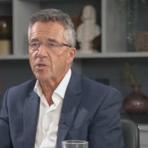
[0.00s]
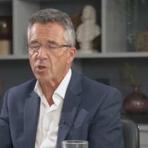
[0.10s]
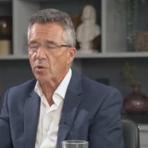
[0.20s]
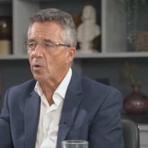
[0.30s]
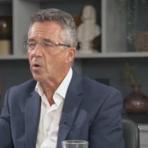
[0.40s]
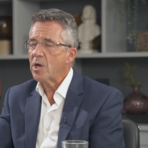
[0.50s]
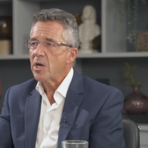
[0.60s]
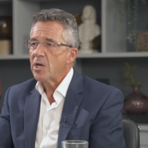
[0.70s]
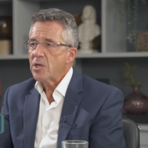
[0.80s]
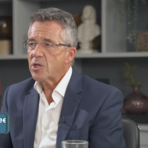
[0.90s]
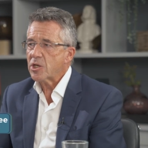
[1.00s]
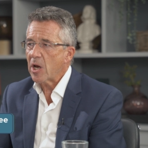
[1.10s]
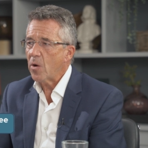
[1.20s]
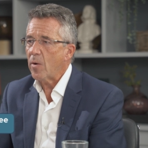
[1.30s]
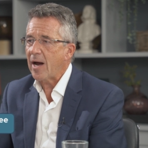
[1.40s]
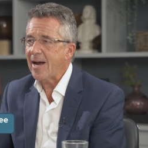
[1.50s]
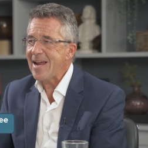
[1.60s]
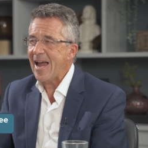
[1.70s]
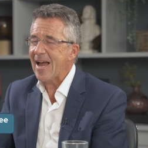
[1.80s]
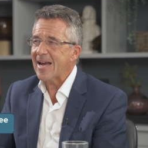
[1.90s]
Sure. So I
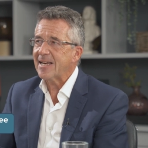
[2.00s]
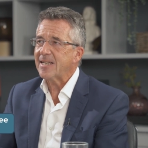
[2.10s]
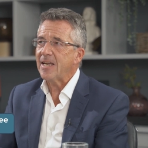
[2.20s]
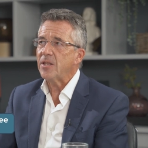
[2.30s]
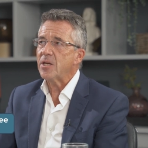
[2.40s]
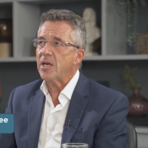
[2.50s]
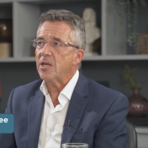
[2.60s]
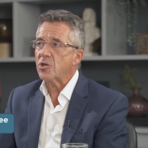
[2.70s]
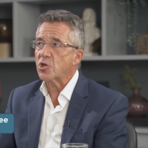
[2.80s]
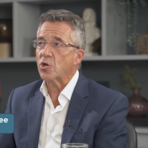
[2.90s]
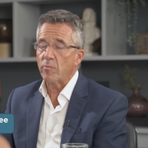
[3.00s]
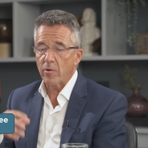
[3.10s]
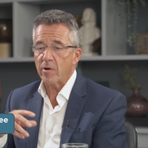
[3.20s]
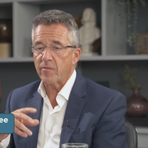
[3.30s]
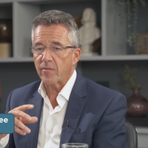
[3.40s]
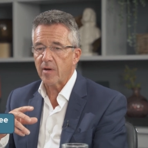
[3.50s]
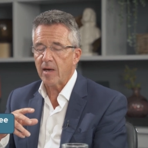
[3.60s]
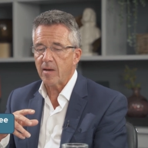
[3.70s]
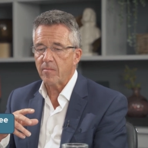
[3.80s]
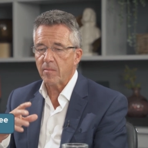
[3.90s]
had, in the summer of,
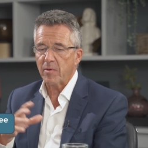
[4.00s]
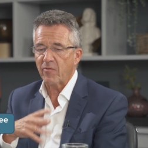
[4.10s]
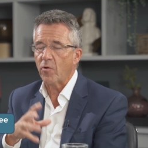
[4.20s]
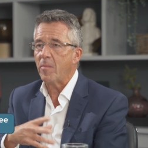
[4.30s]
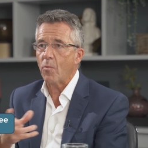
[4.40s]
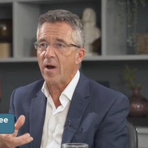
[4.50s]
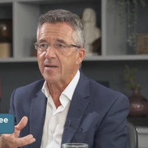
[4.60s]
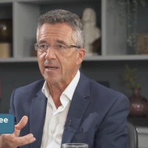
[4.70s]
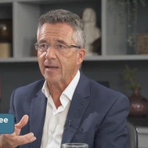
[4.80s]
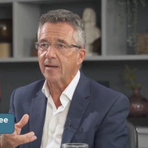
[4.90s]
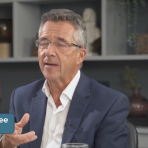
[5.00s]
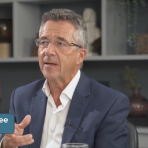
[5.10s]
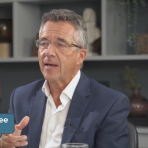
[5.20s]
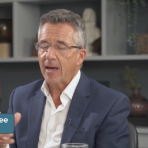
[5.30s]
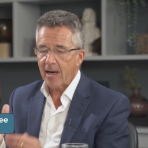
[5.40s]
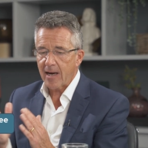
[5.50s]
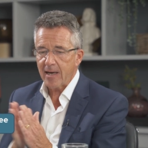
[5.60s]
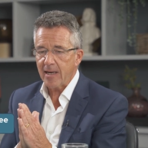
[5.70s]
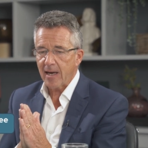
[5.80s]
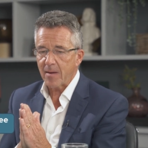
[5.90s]
um, before my wedding, I,
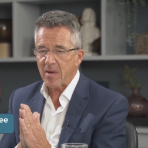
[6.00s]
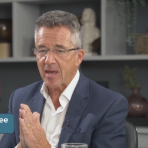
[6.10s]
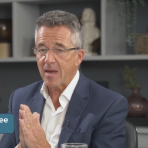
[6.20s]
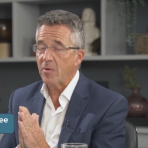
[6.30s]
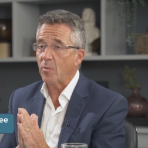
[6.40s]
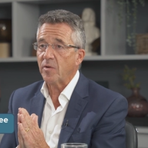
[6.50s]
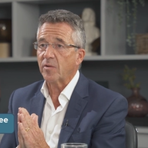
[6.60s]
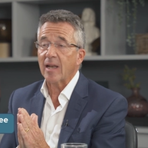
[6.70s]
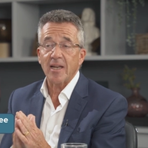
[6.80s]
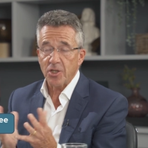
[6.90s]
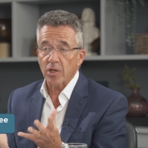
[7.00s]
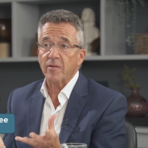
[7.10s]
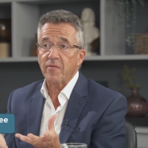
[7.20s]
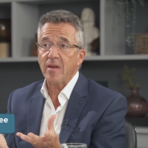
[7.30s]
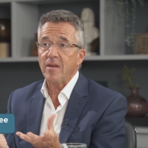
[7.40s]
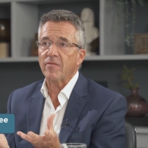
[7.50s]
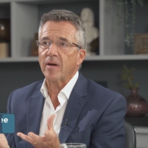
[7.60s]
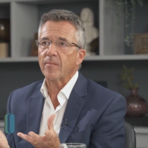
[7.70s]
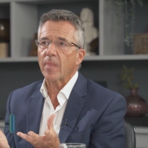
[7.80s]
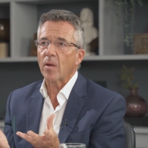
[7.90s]
I became ill with glandular fever,
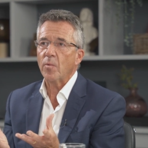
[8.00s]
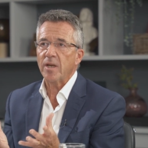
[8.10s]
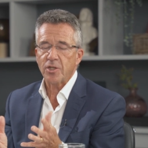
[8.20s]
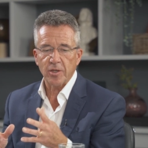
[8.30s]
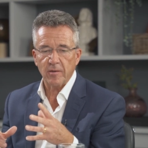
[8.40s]
which